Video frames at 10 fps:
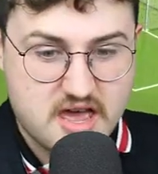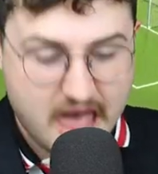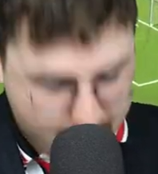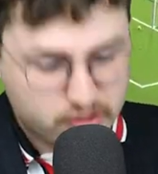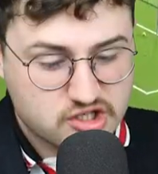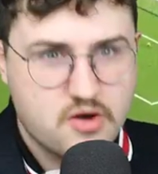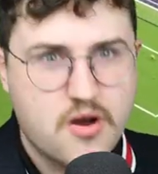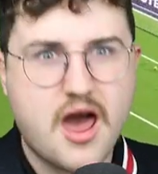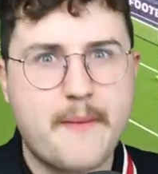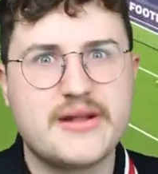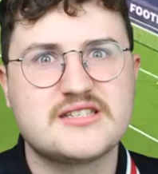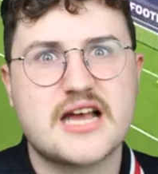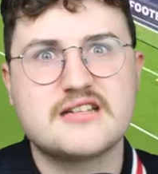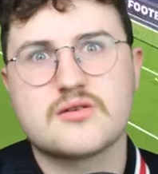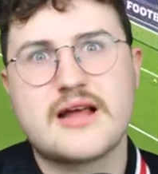and we're 2-1 up
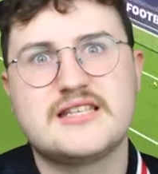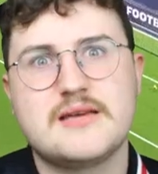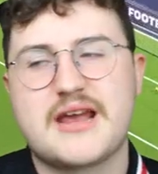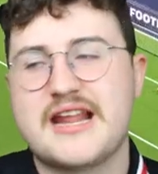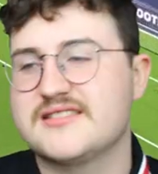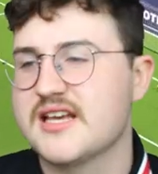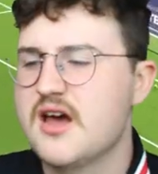inside 20 minutes.